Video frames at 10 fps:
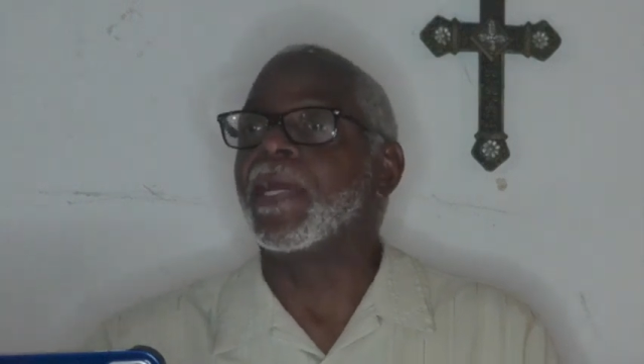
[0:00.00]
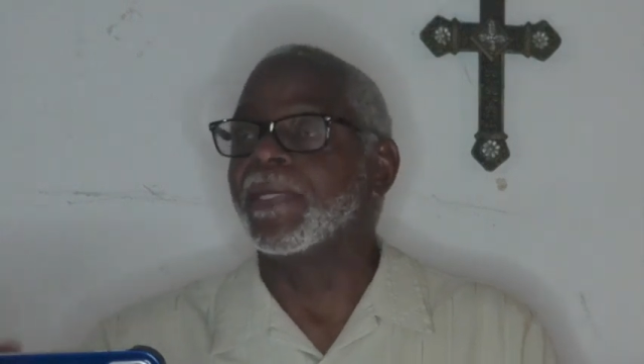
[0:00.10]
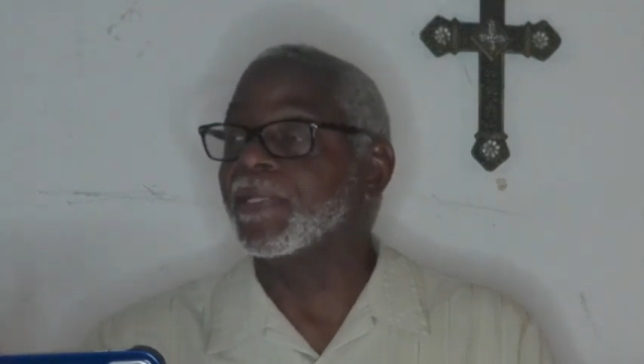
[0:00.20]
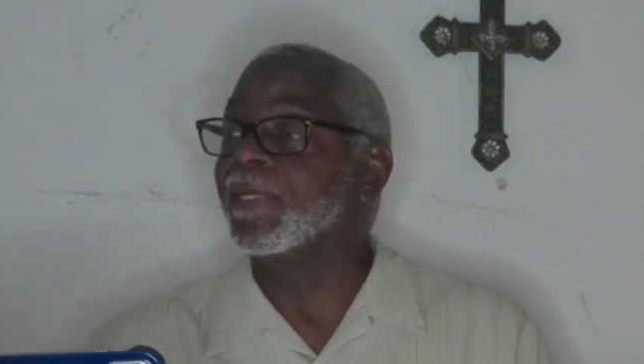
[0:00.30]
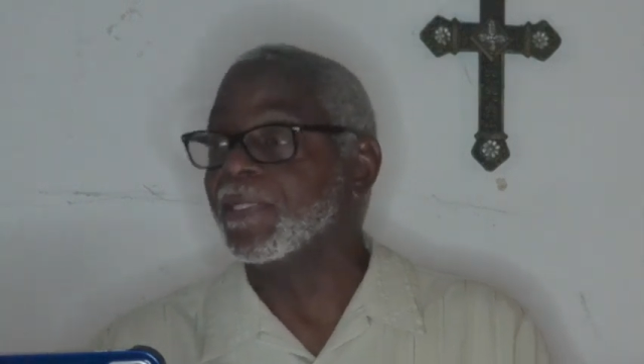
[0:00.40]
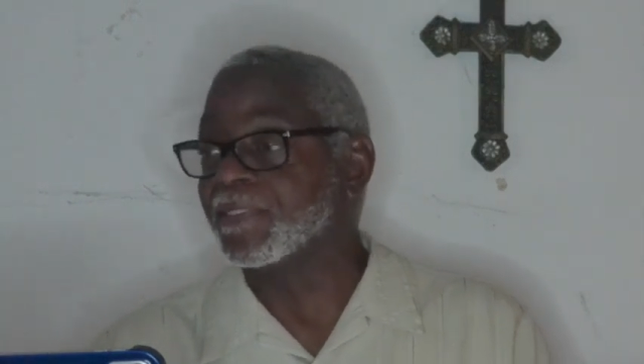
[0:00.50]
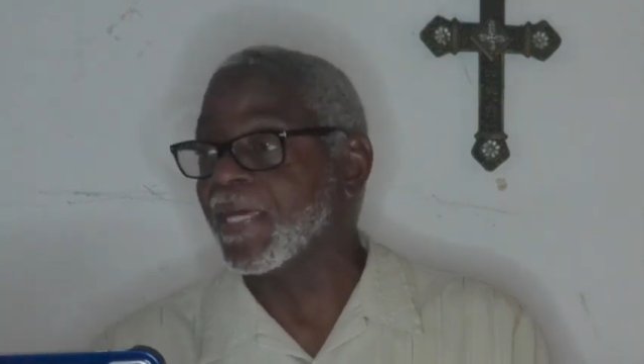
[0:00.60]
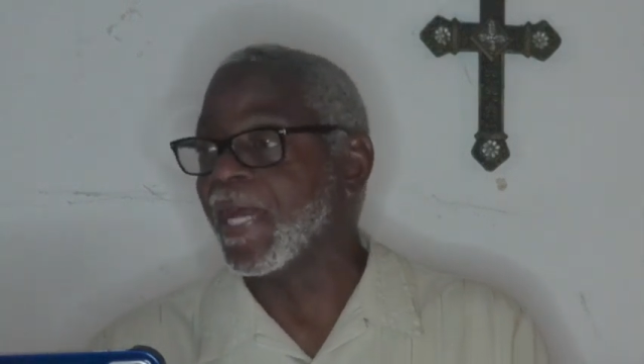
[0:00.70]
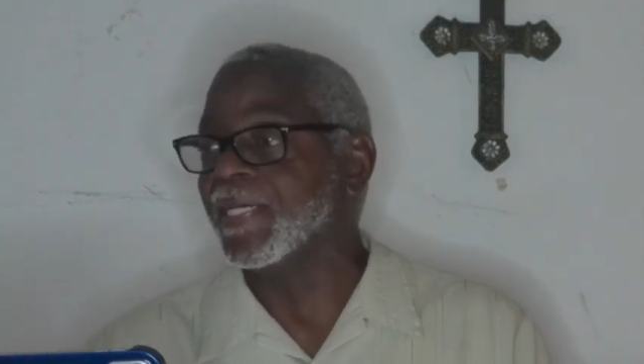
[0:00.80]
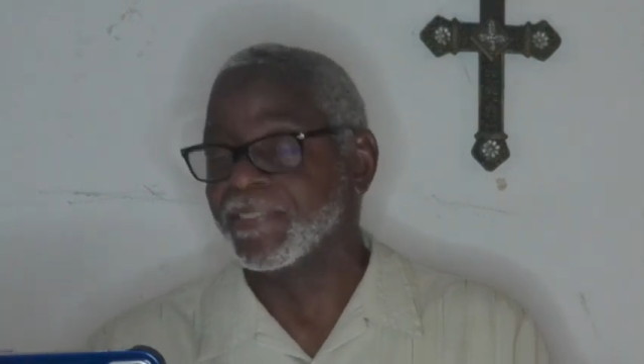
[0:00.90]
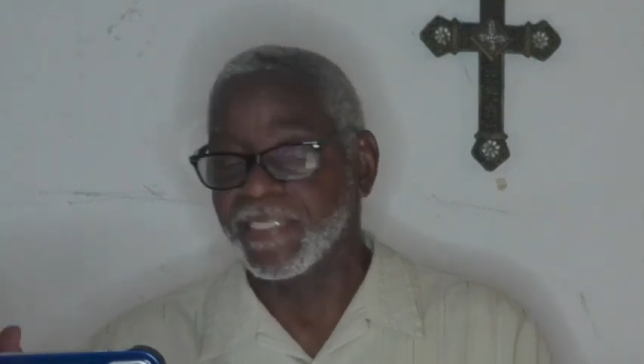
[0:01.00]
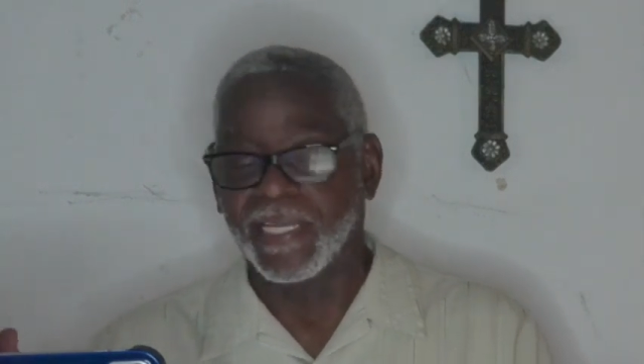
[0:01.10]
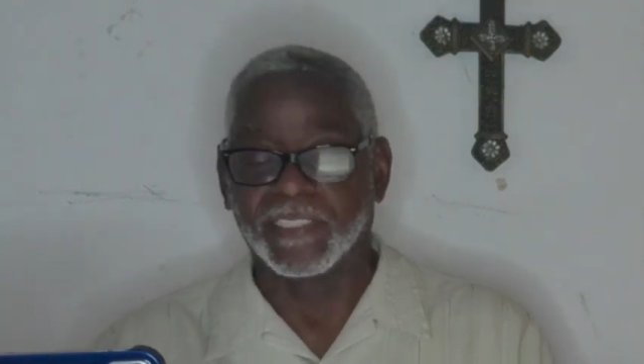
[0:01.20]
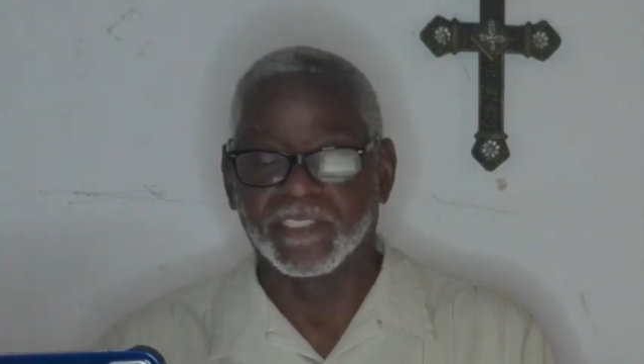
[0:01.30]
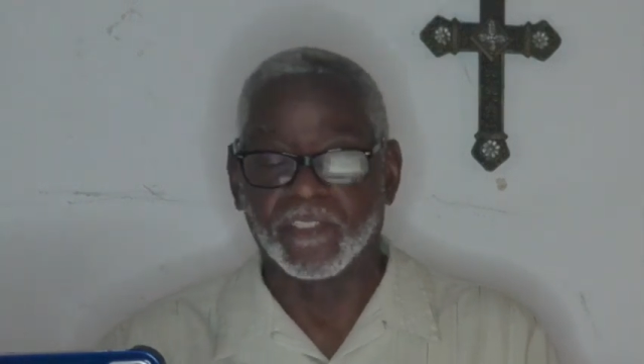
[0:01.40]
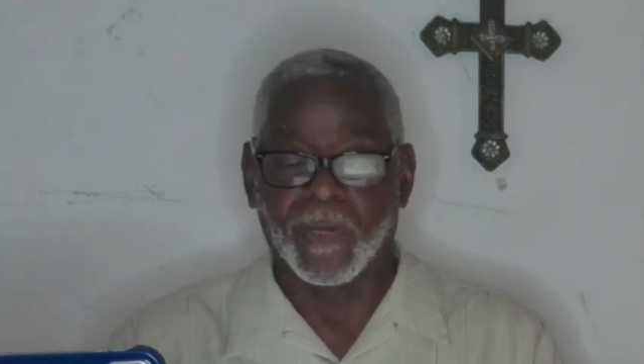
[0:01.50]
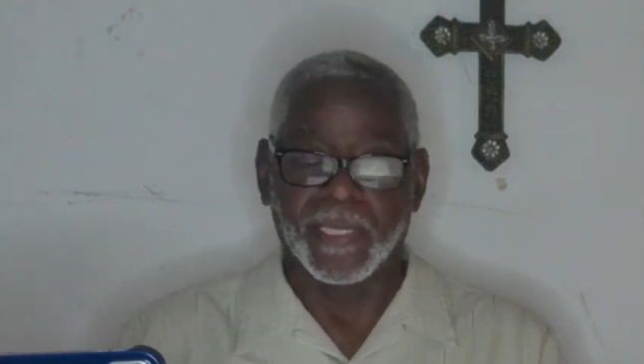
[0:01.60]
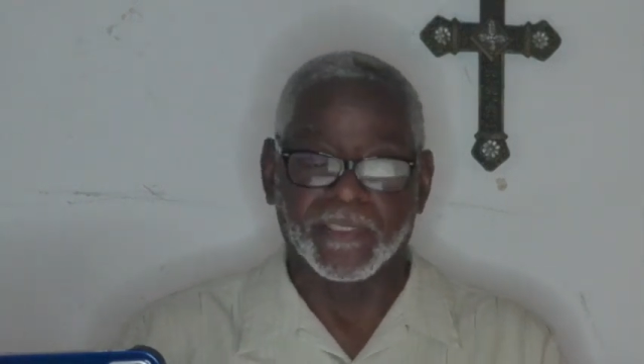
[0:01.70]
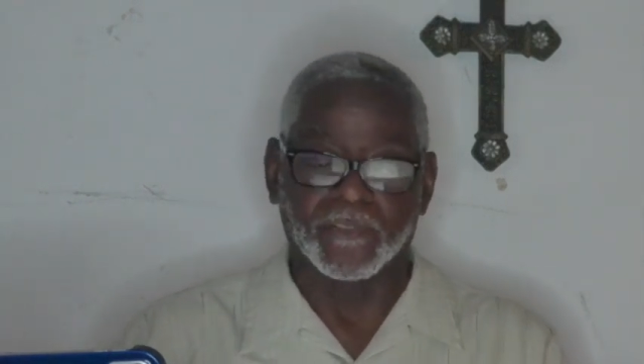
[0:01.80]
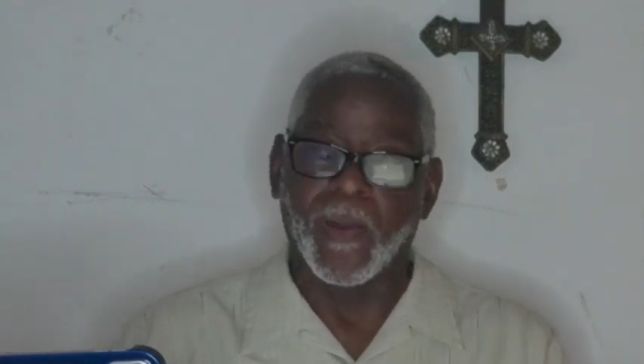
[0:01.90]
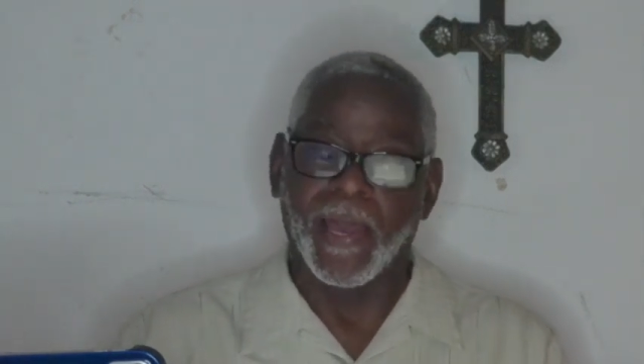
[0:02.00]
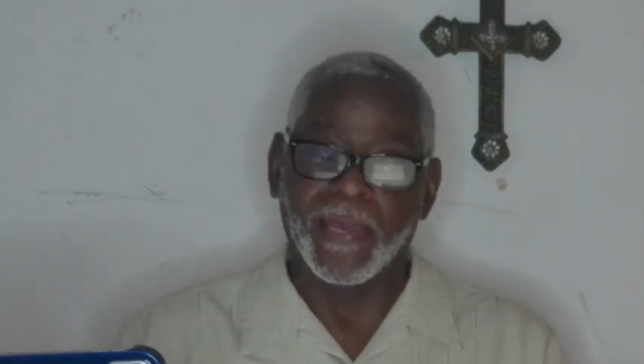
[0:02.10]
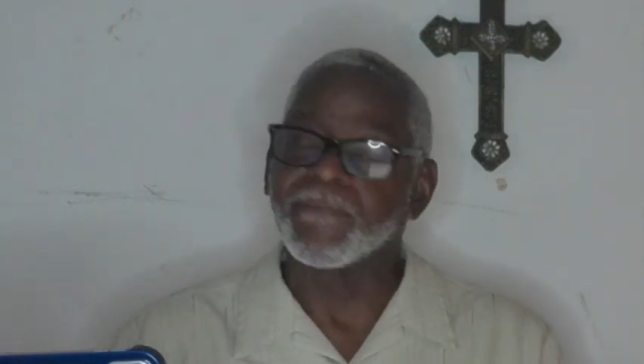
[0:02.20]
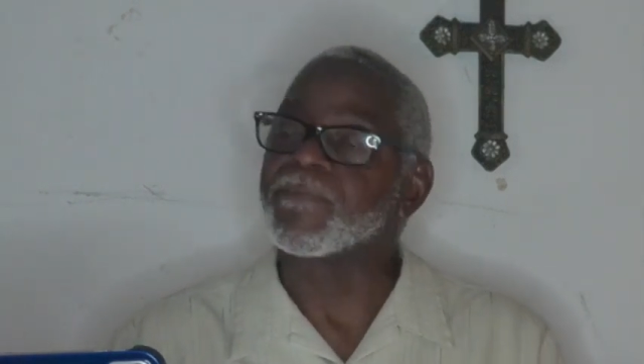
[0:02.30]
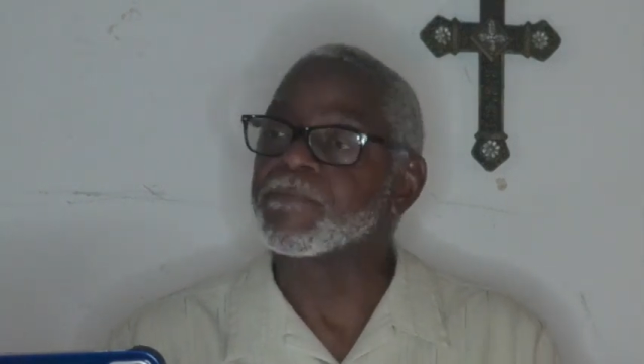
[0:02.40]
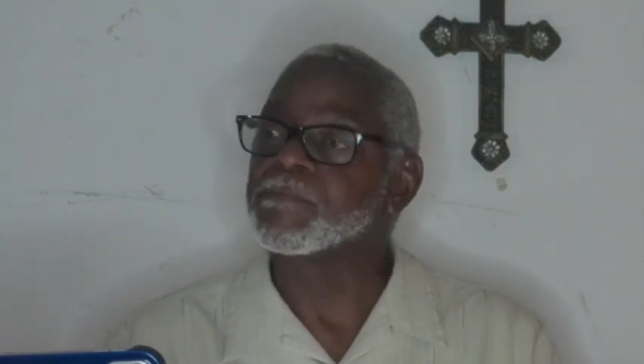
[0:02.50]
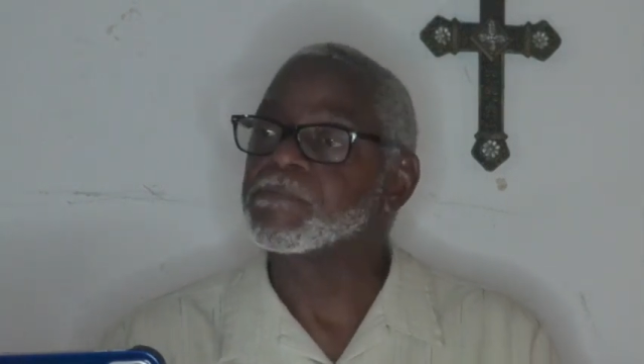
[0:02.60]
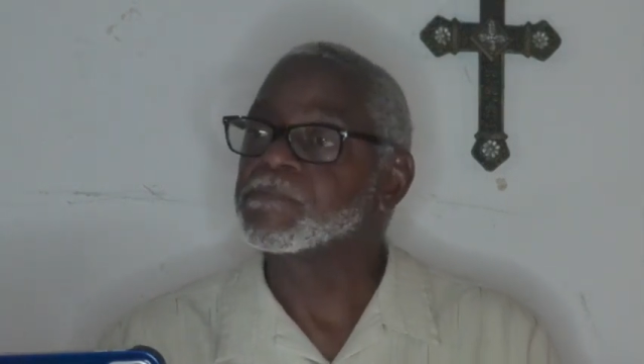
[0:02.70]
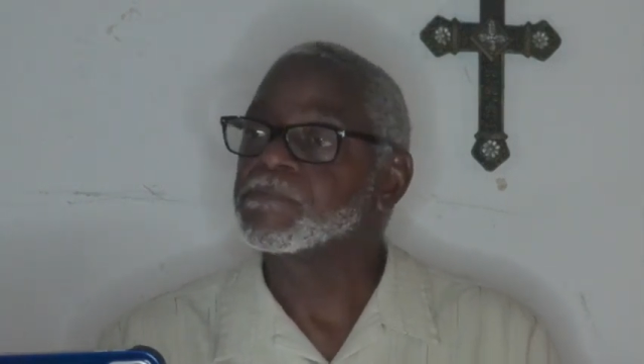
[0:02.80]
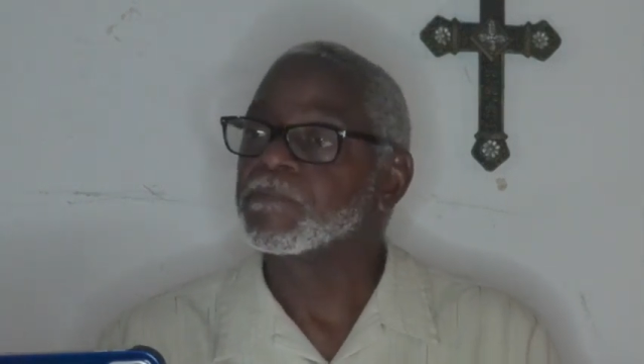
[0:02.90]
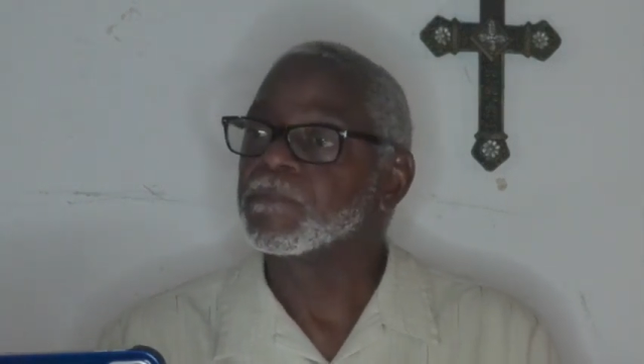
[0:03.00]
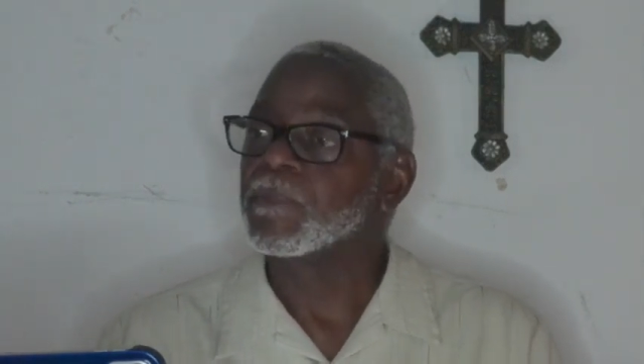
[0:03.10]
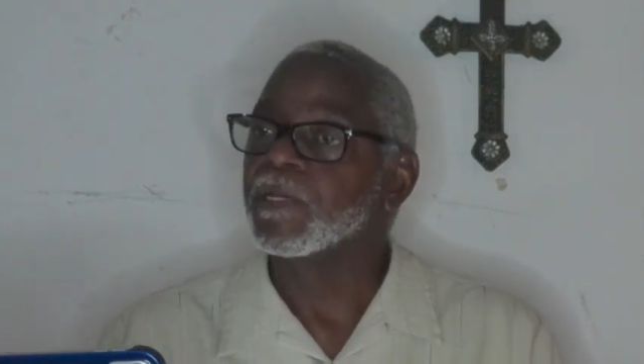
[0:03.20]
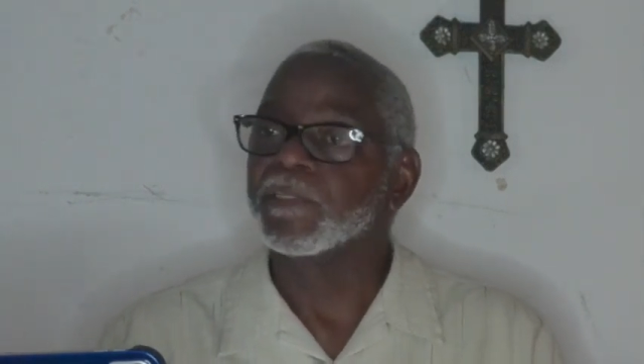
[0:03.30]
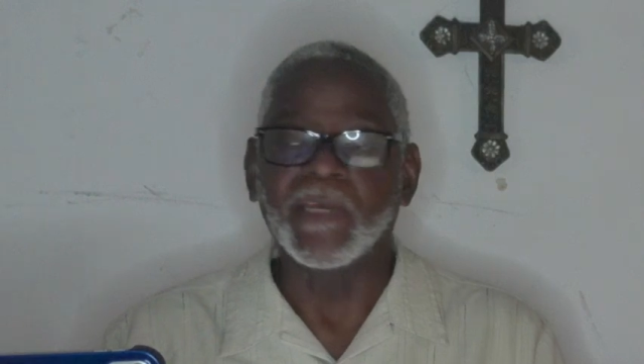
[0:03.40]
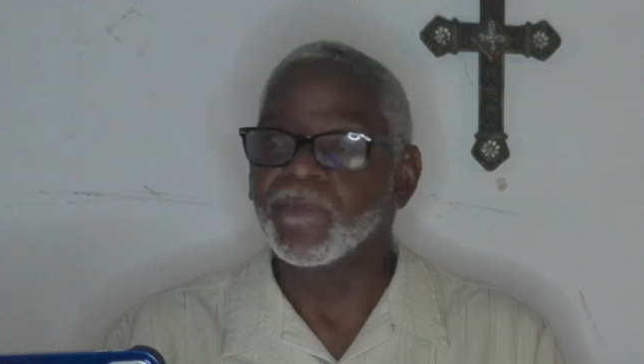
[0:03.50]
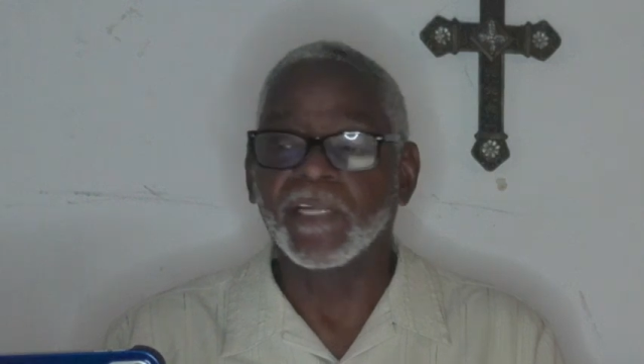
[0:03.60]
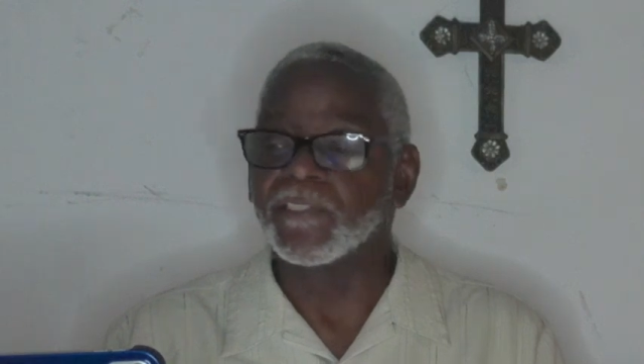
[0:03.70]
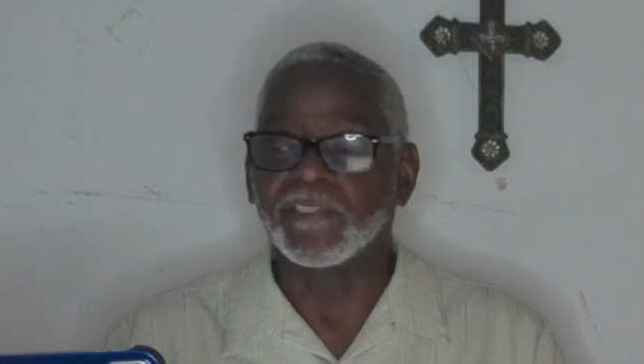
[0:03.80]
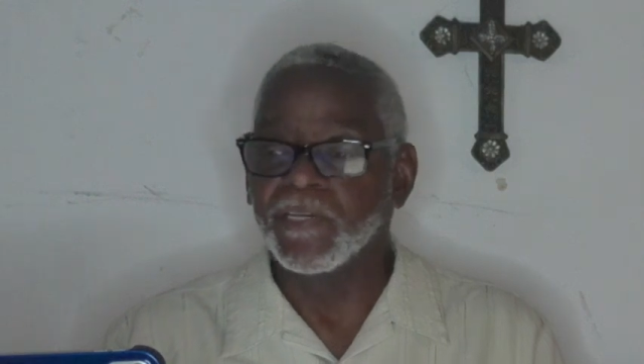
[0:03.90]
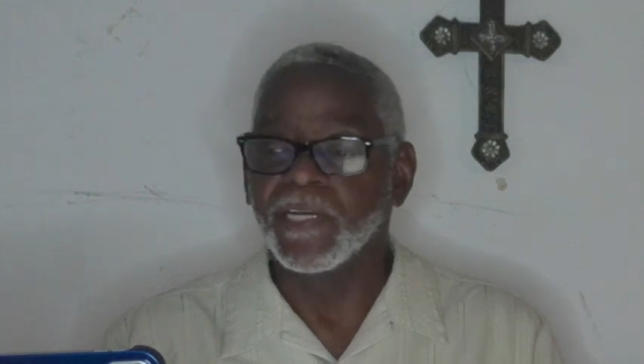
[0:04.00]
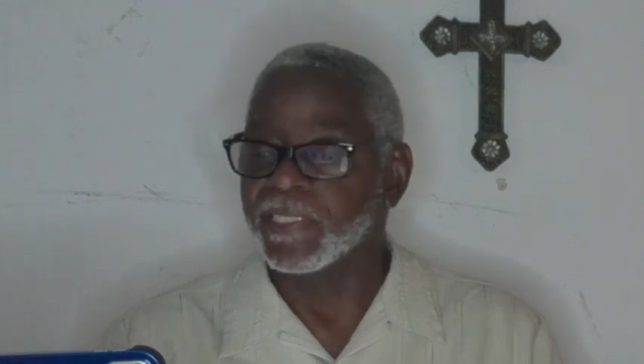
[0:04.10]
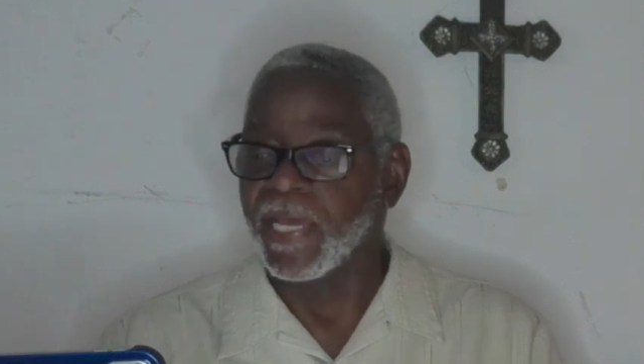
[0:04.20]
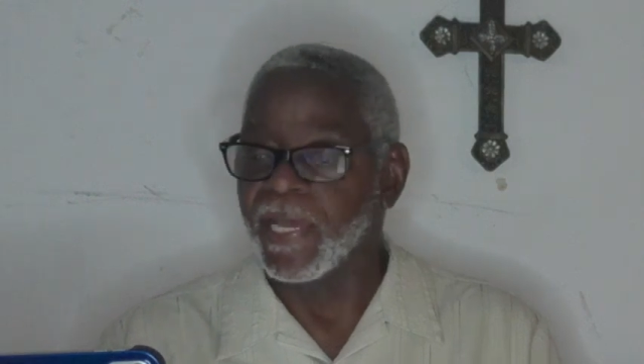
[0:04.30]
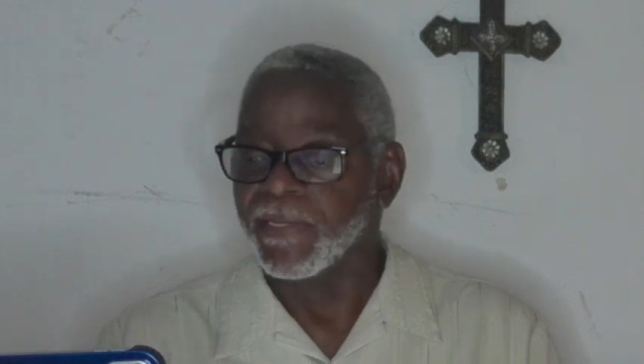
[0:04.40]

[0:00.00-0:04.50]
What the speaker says: the Hittite and taking Uriah's wife. David understood that.